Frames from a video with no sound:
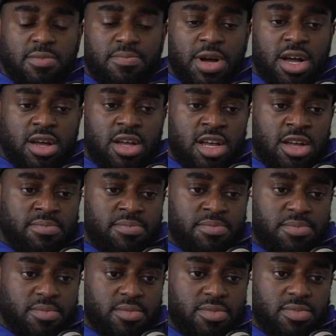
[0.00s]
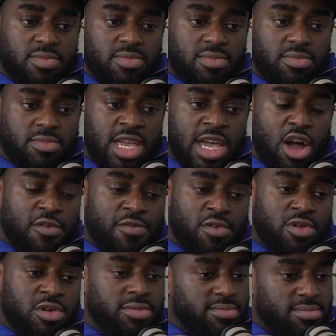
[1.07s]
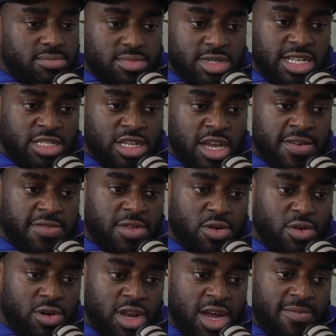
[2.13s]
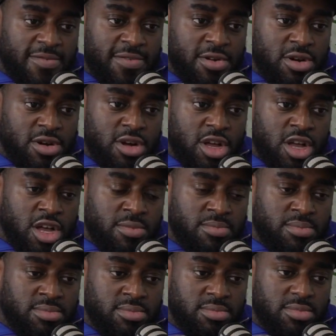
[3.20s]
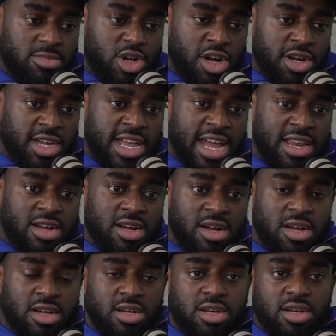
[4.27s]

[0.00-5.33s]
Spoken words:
But overall, deserved call up for Conor Gallagher.